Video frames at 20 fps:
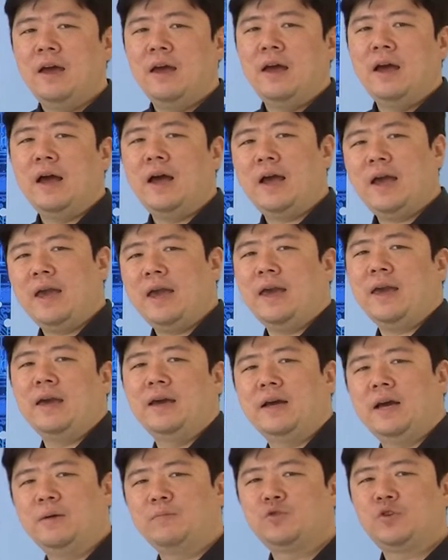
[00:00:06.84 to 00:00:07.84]
Hi,
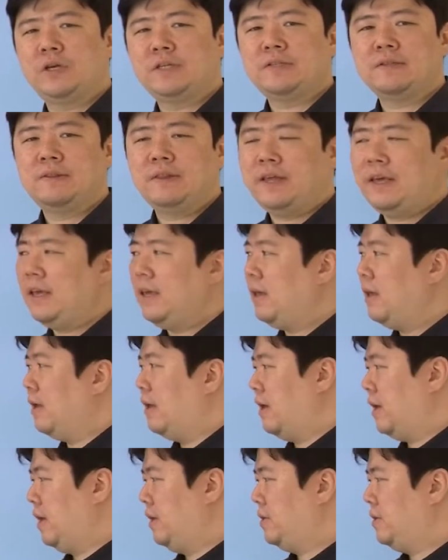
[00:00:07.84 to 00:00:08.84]
I'm Jason Lee.
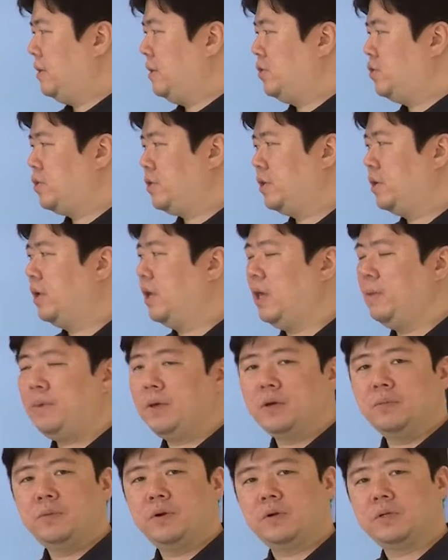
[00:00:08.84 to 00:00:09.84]
I teach AP
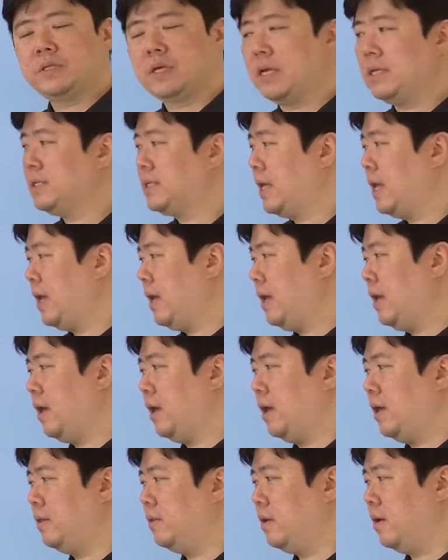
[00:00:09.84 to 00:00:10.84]
Computer Science A
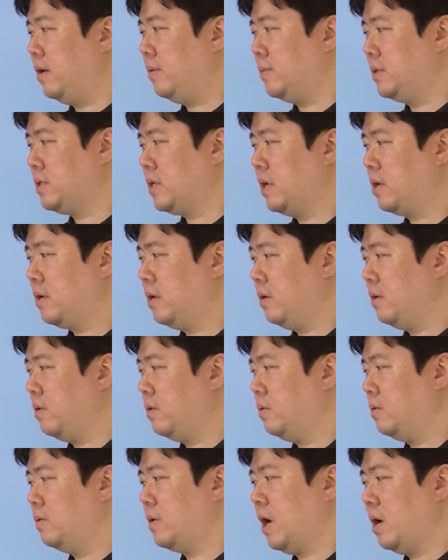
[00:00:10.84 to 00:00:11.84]
and
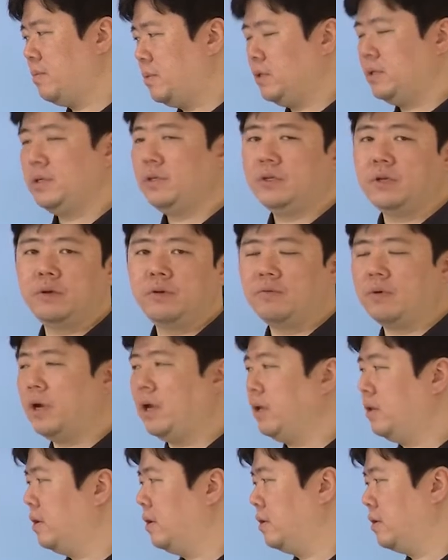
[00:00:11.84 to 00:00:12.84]
USACO Competition
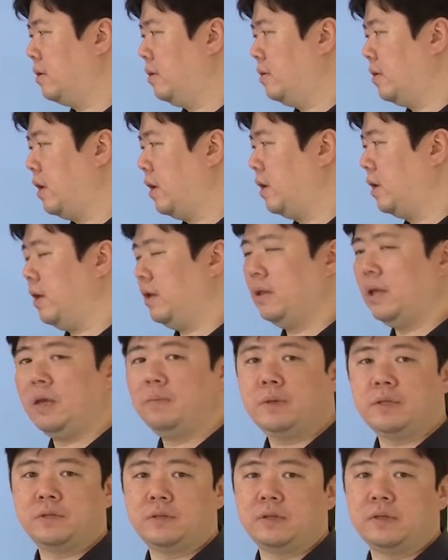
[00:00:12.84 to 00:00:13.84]
Grade Coding and
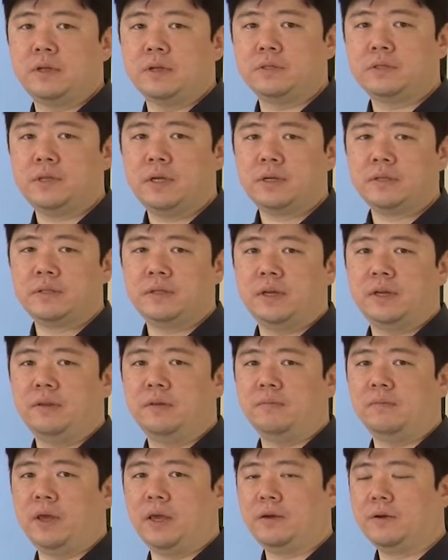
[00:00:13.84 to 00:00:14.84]
AP Statistics
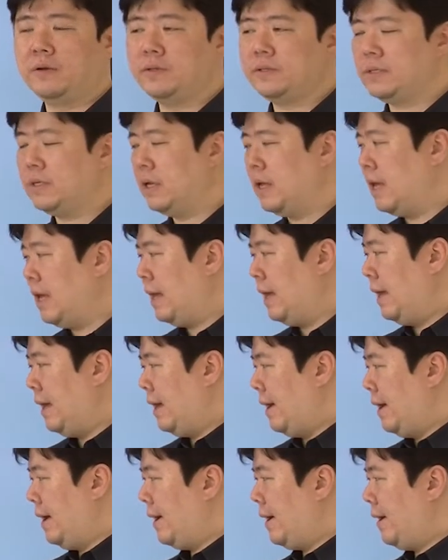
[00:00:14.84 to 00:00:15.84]
in Makers.
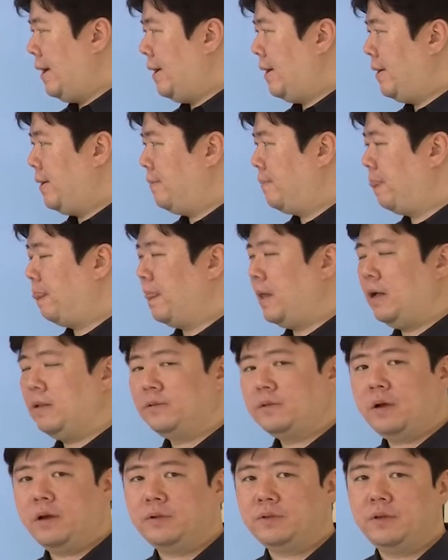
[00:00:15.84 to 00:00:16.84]
I'll
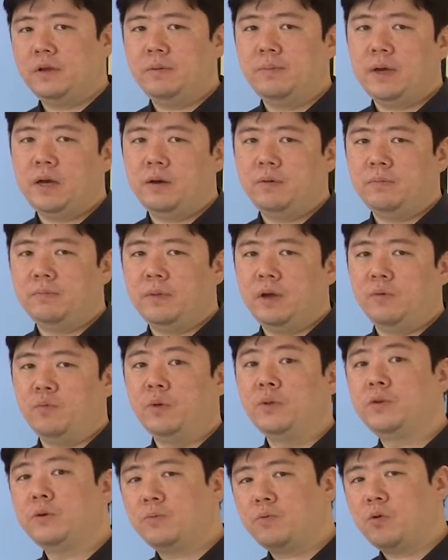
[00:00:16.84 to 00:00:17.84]
talk to you about my
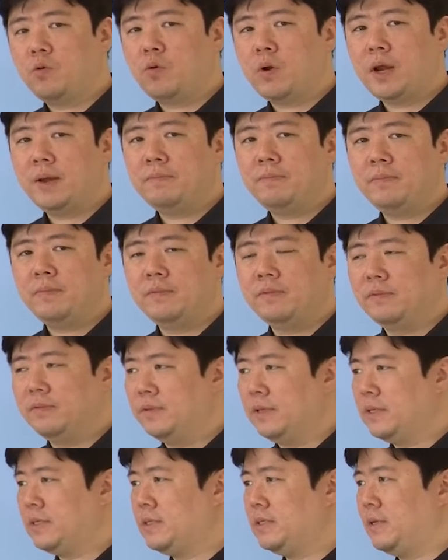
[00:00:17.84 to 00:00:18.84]
winter program,
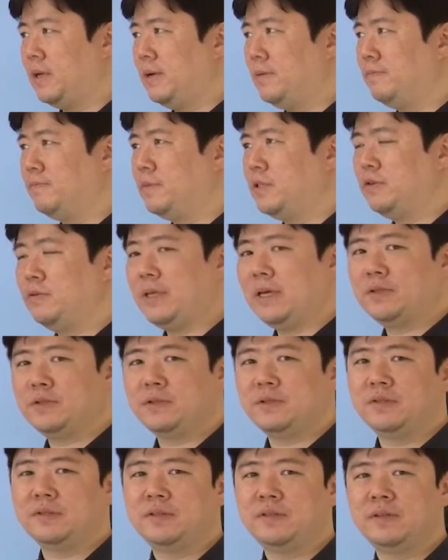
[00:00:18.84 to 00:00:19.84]
this
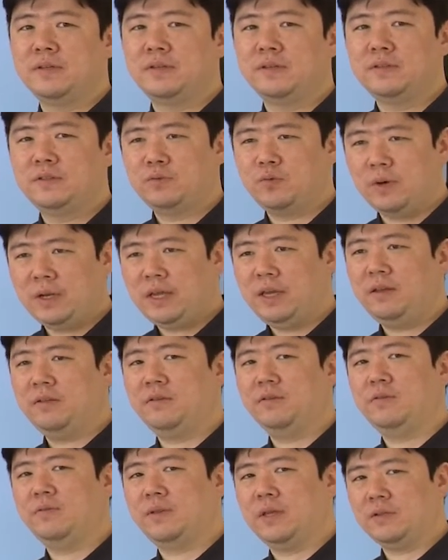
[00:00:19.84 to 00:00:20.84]
2020
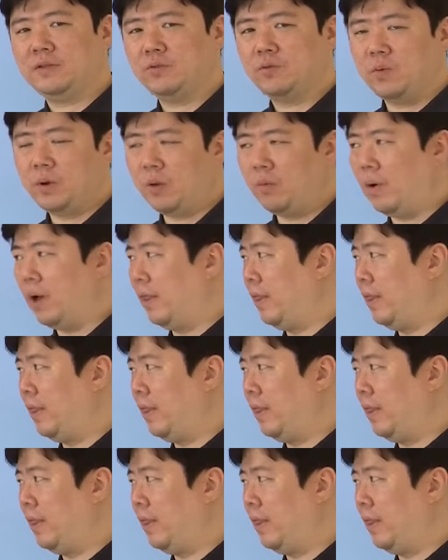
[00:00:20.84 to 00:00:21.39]
to 2021.